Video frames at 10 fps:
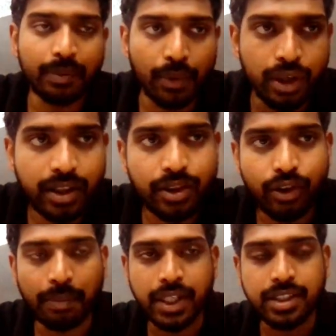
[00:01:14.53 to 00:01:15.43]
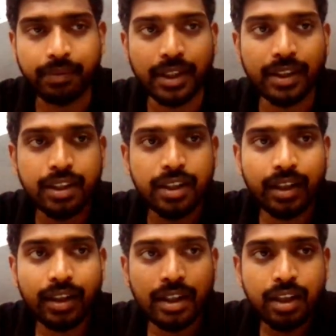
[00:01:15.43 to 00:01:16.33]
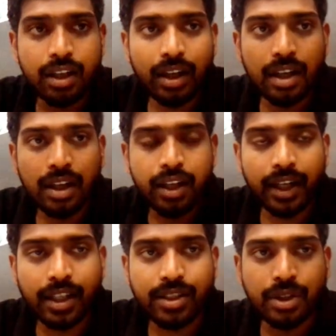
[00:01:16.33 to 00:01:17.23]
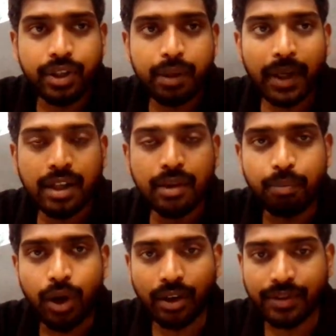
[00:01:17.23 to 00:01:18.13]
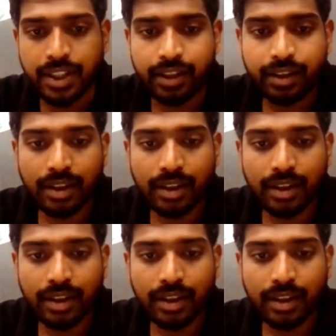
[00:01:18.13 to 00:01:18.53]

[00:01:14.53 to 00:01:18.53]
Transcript: Modulus of complex number. It is denoted by mod of z.